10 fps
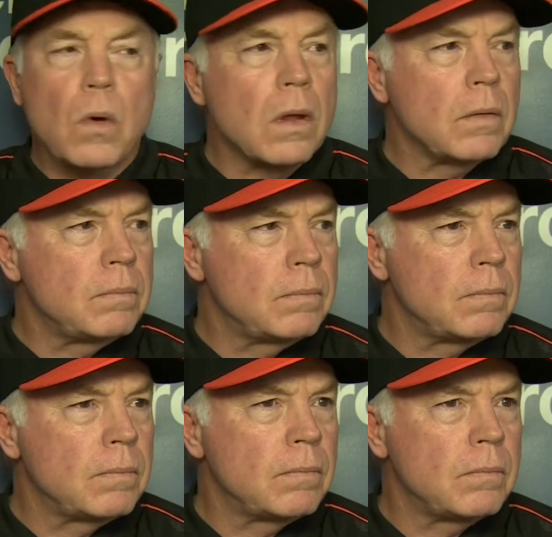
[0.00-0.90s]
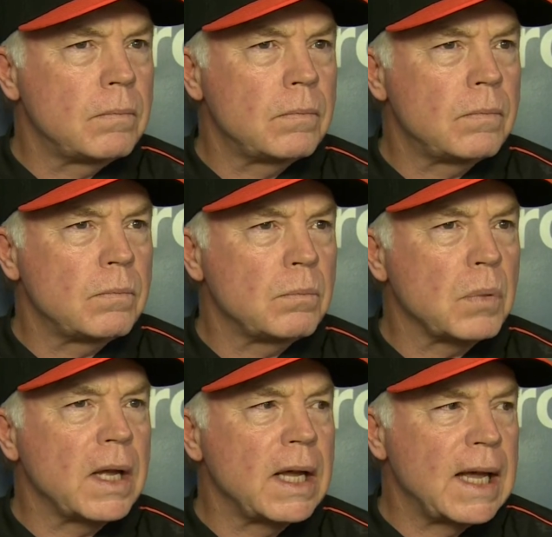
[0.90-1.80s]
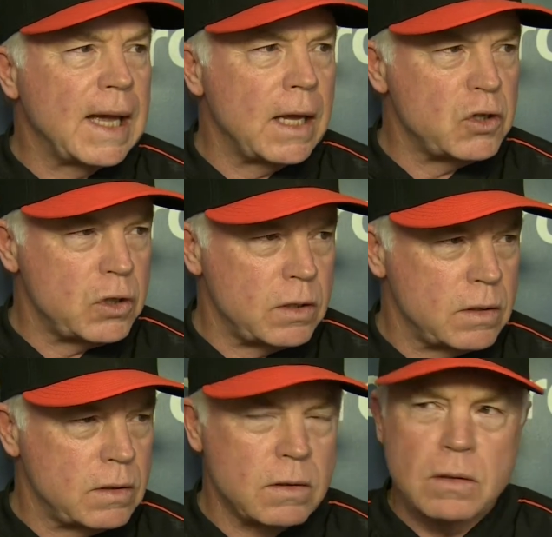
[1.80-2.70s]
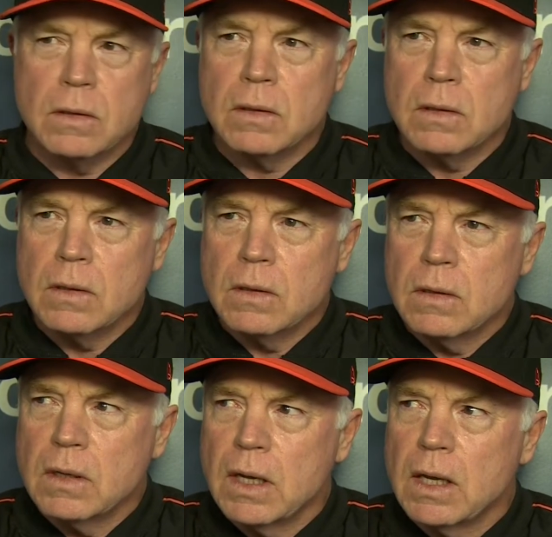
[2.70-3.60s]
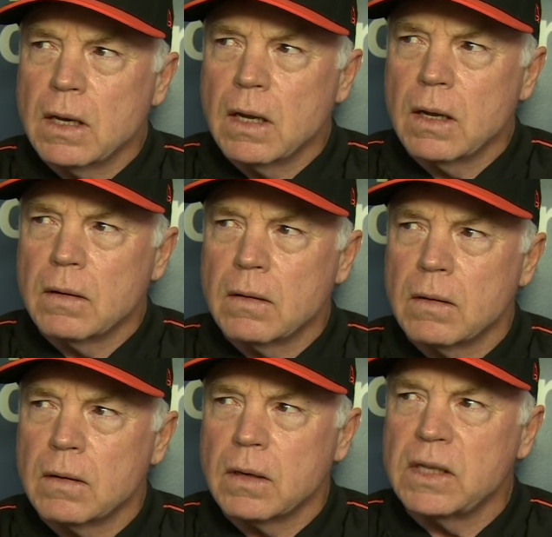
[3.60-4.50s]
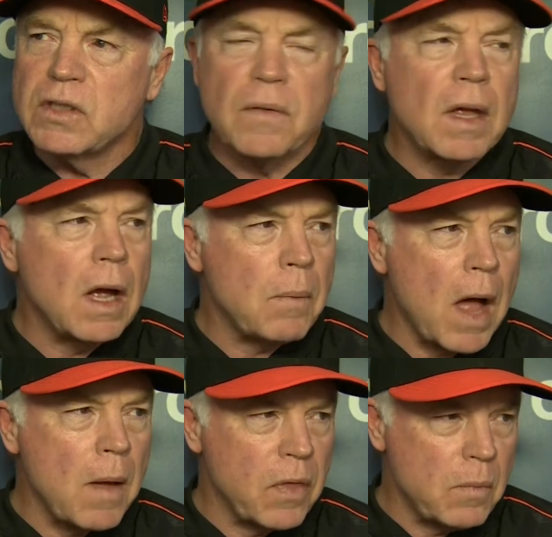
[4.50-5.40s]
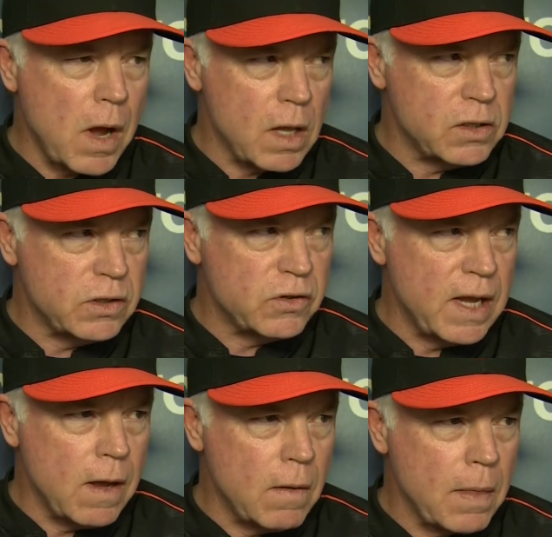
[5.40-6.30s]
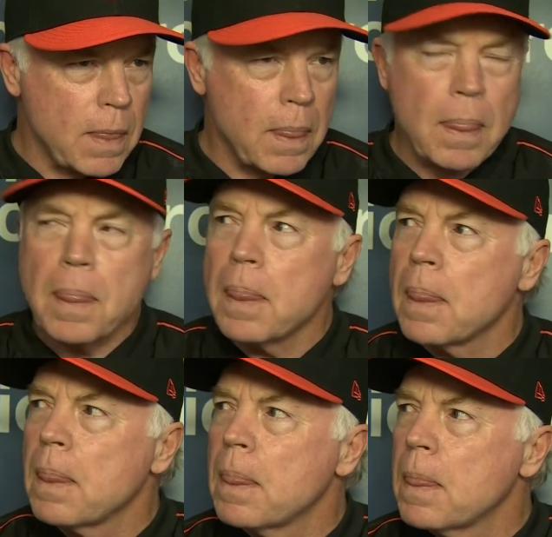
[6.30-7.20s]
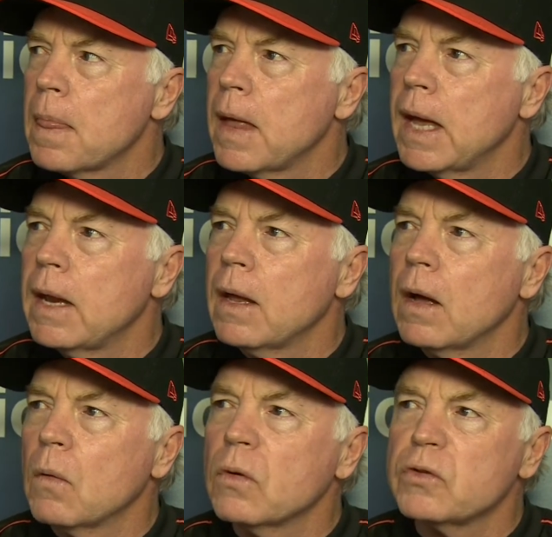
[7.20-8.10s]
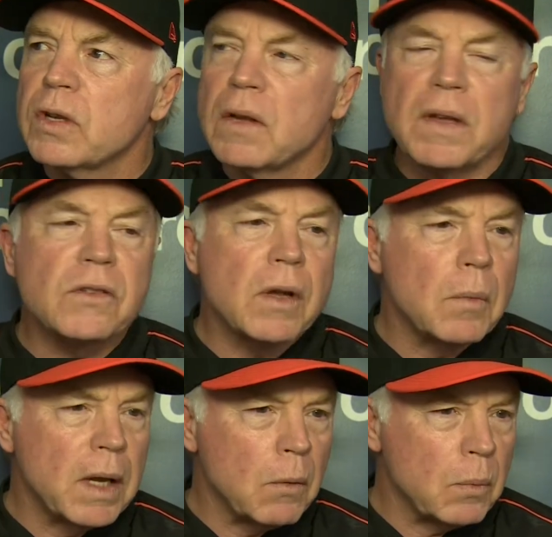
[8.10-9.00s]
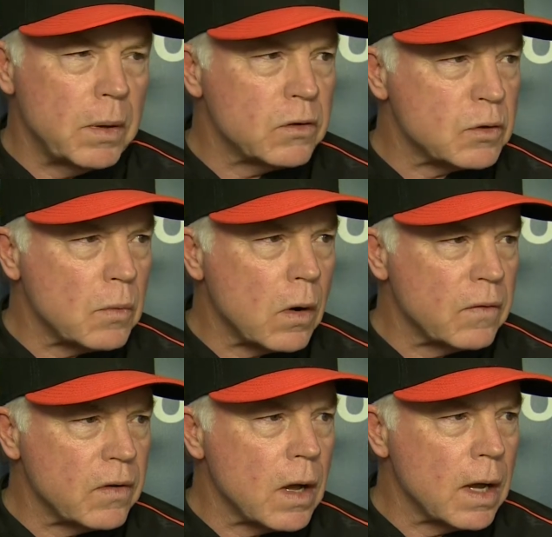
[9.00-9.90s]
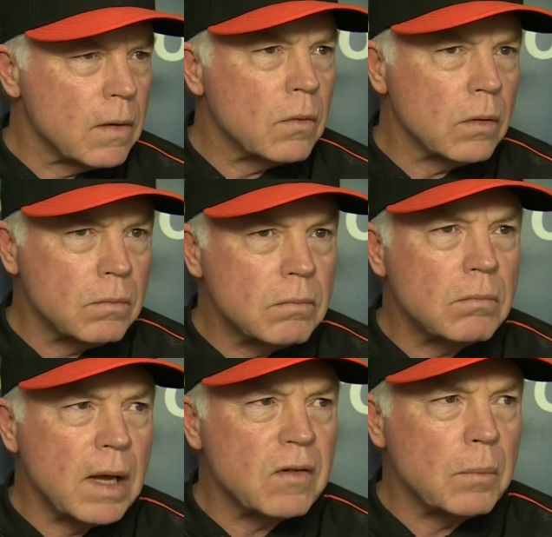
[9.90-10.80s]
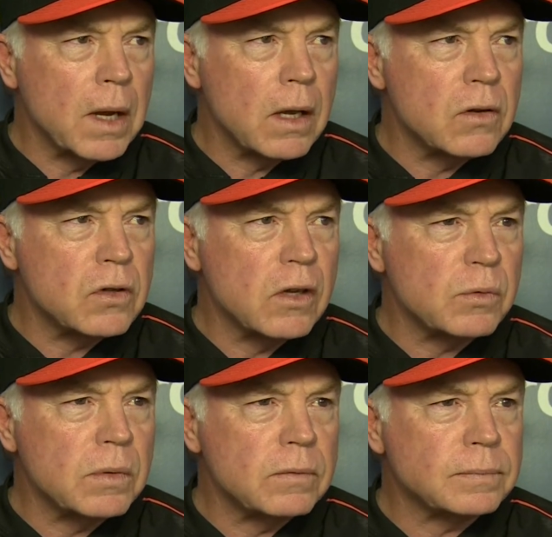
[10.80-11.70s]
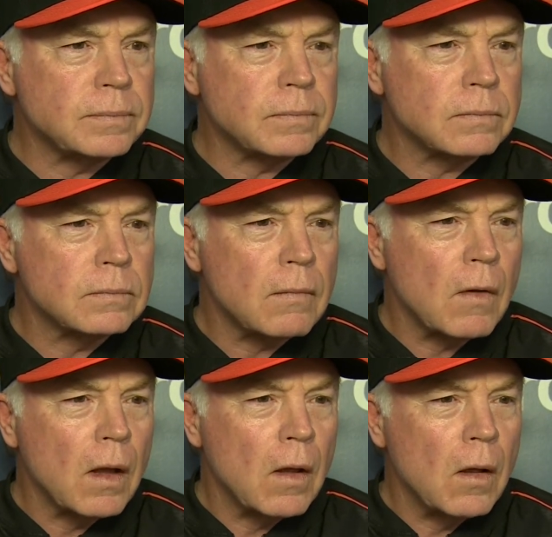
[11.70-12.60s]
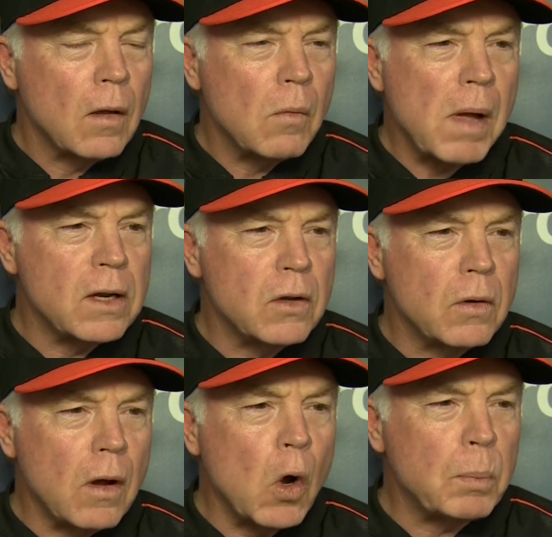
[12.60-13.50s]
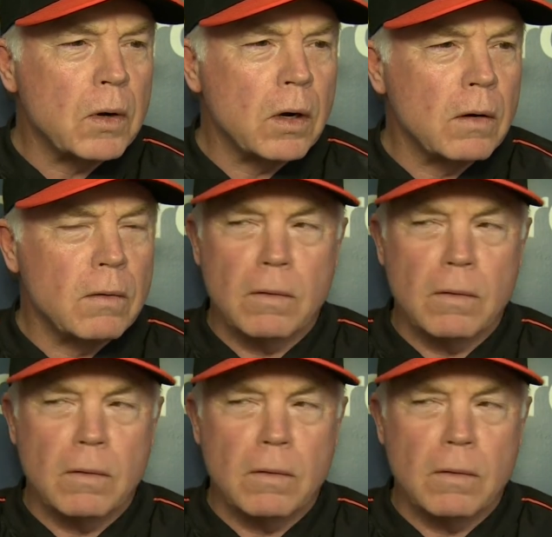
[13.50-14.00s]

with a playing catch. And he's at the ophthalmologist now. And we'll see if he's going to be able to pitch tomorrow. If not, we'll have to make an adjustment. Might do an opener.